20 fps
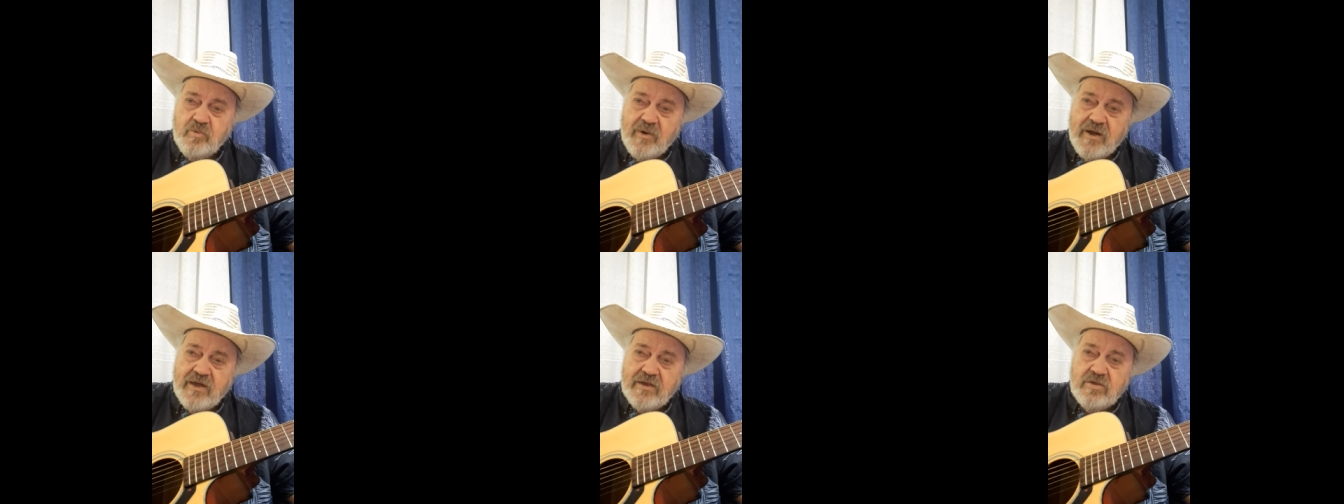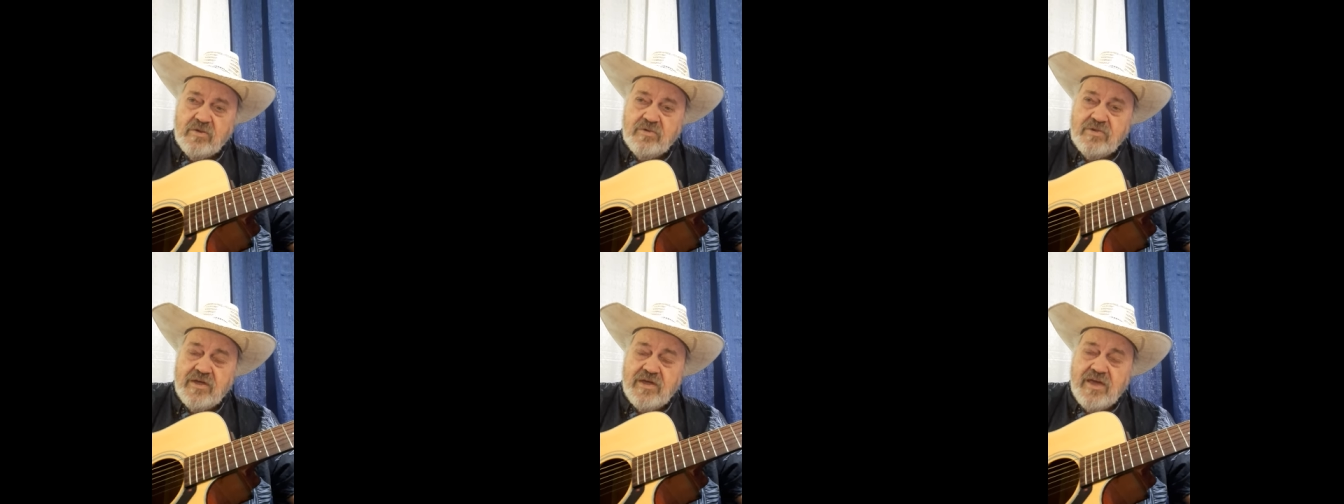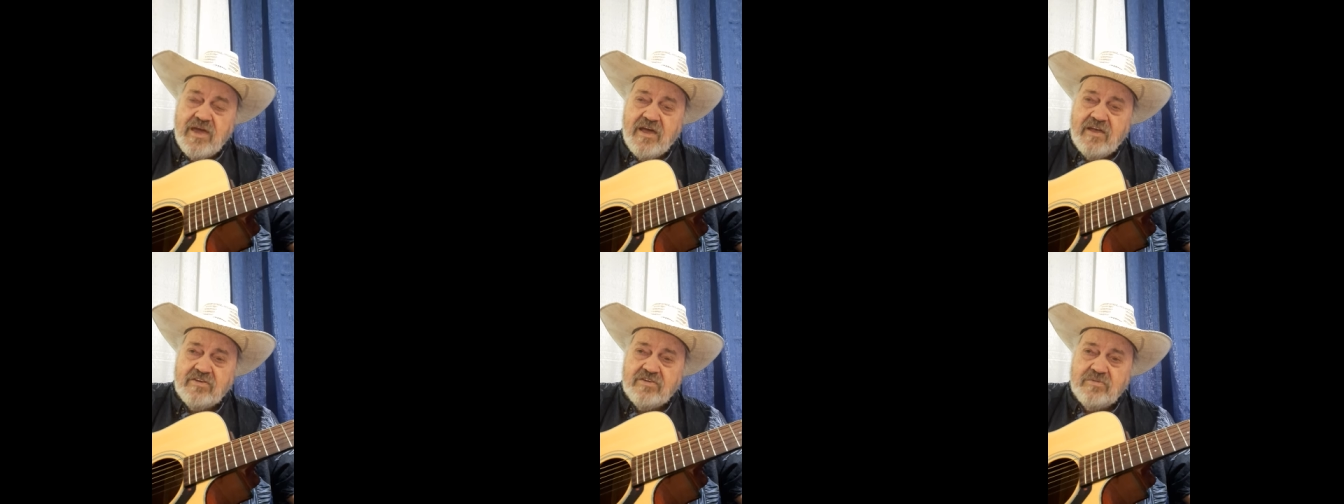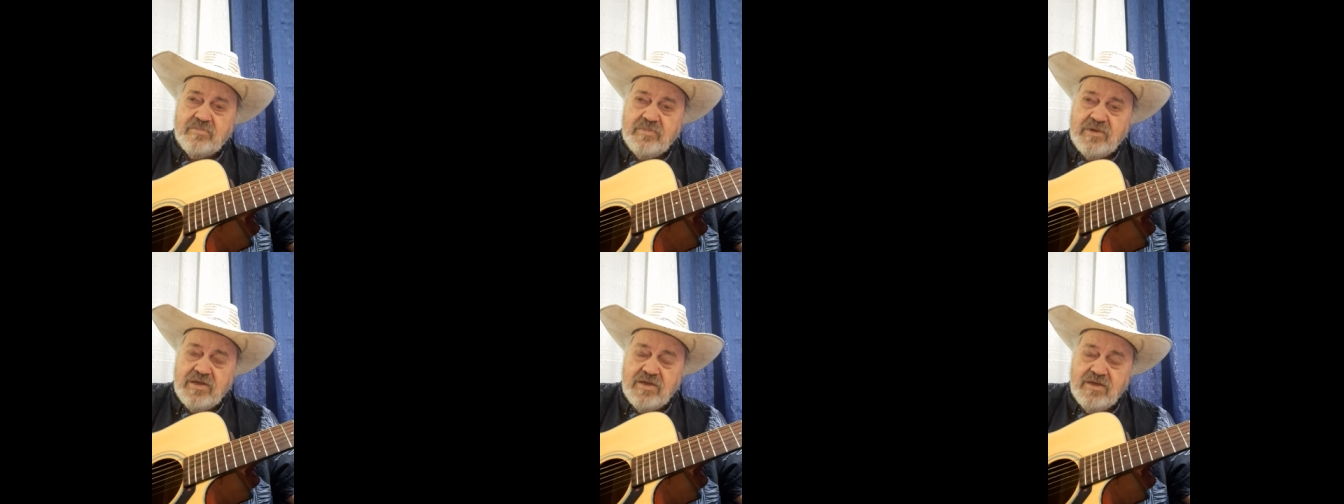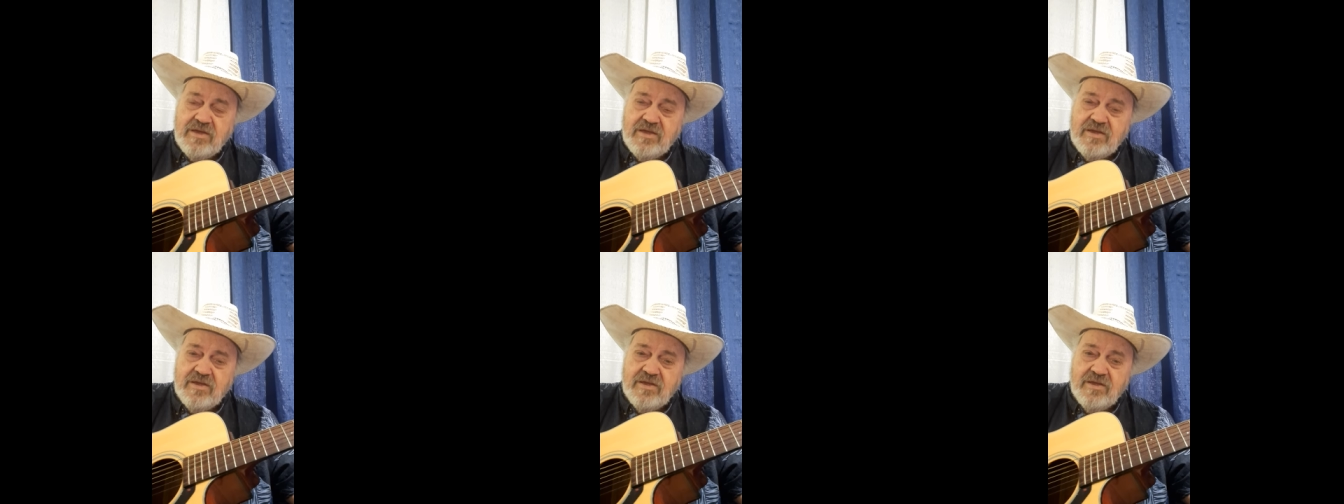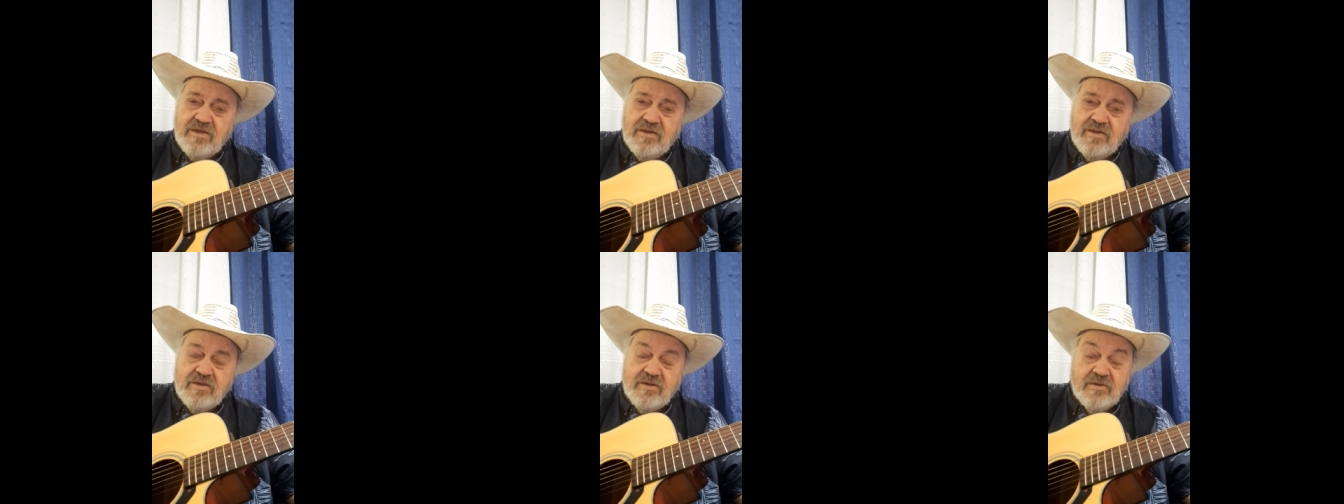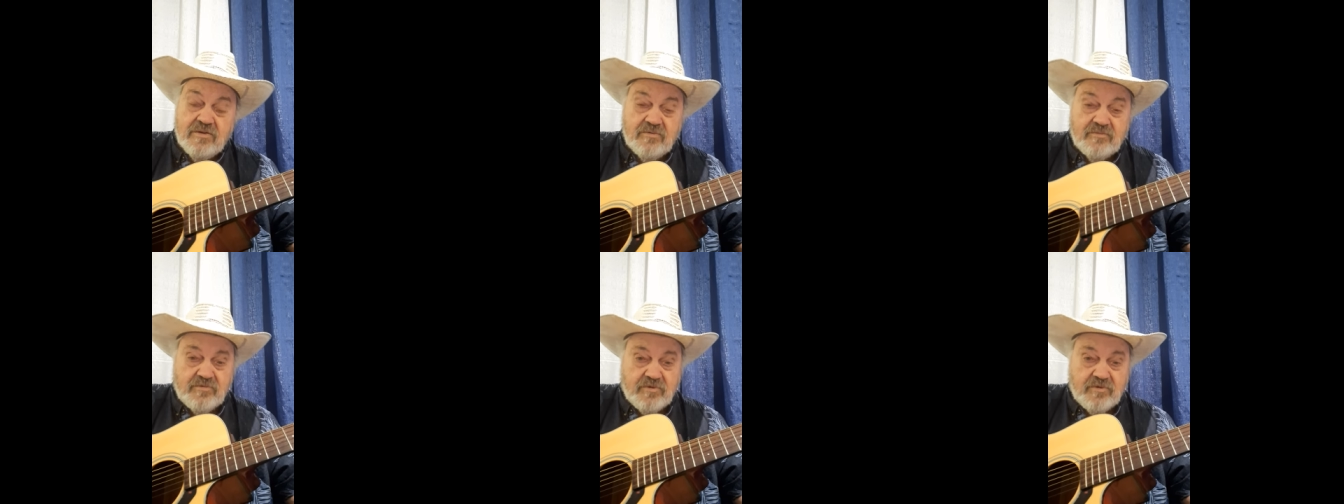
why did they ask me we